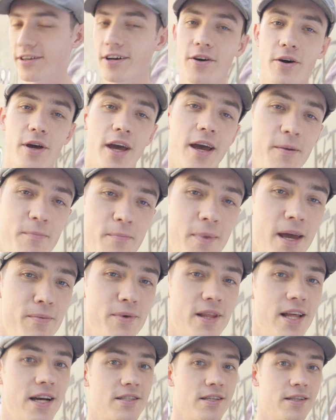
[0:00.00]
Okay,
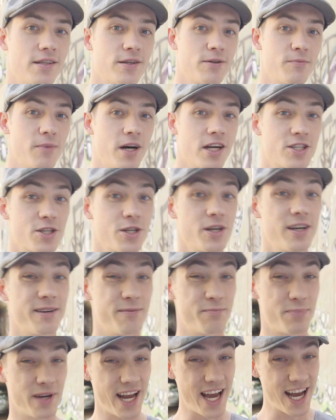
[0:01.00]
maybe that's a little much,
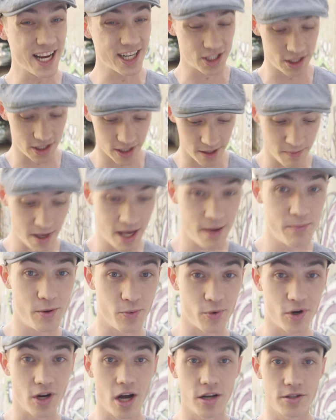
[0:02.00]
but actually maybe
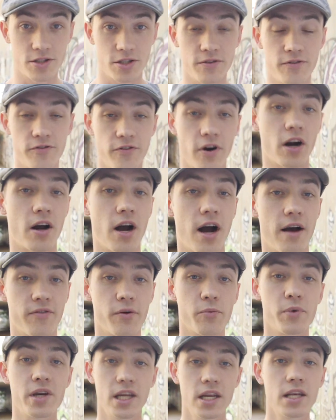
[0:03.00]
we're not too far off
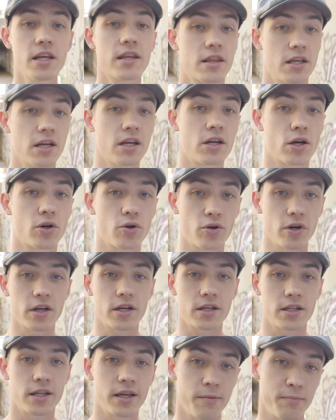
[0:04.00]
and we need to think
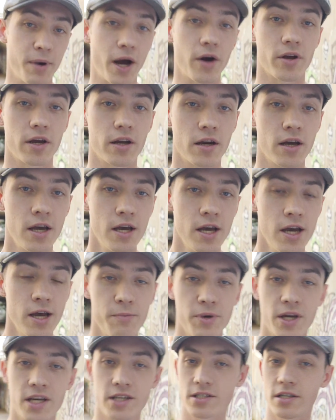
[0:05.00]
critically about it.
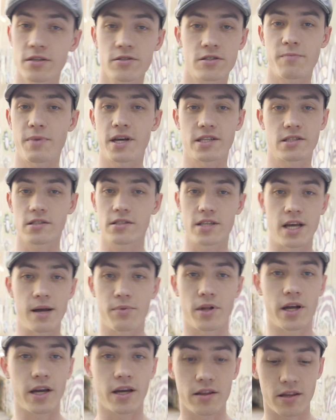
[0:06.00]
Because here's the best
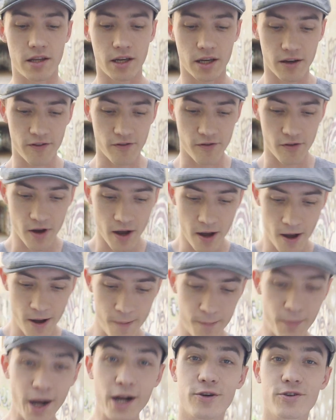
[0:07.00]
example I can think of.
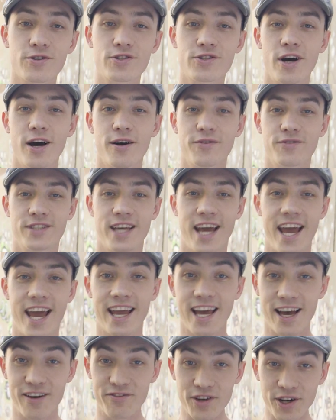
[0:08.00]
Microsoft Tay.
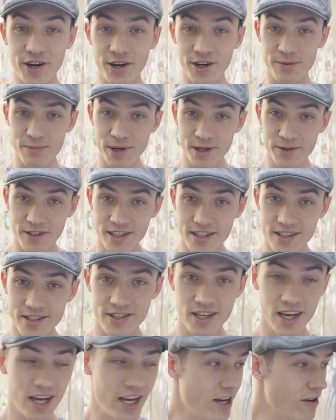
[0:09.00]
Have you heard about
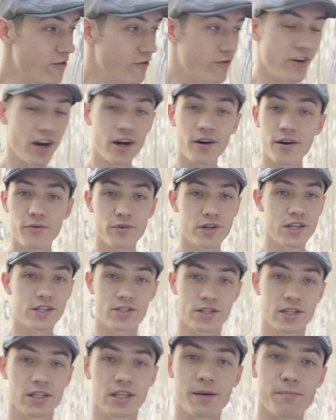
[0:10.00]
this? Very
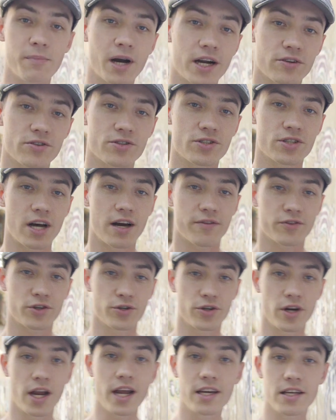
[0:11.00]
recently, Microsoft
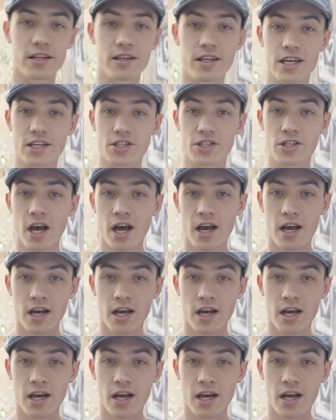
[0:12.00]
created this